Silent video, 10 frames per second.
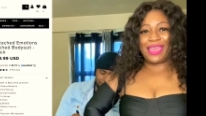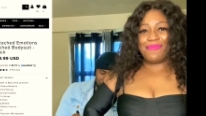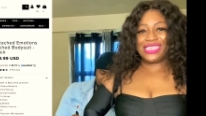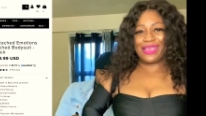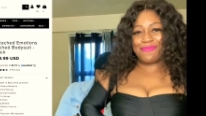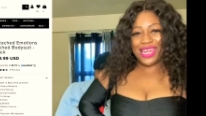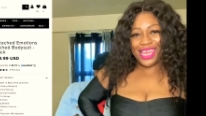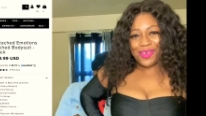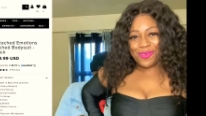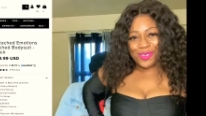Give me some
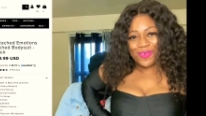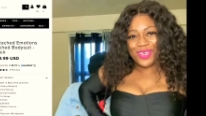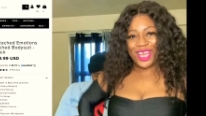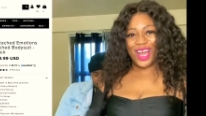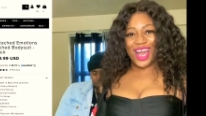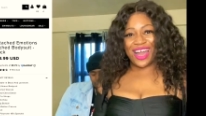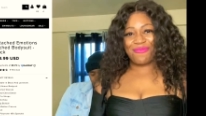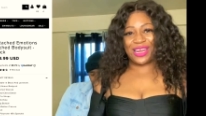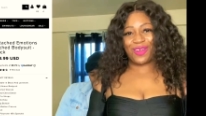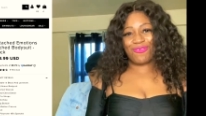nails on, y'all,
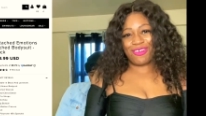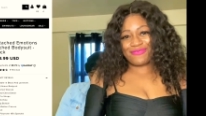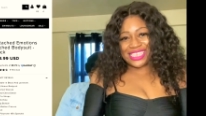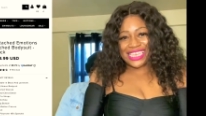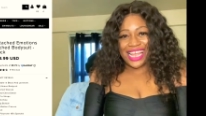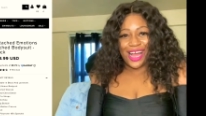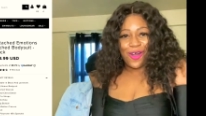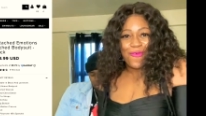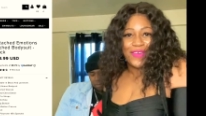when the quarantine over,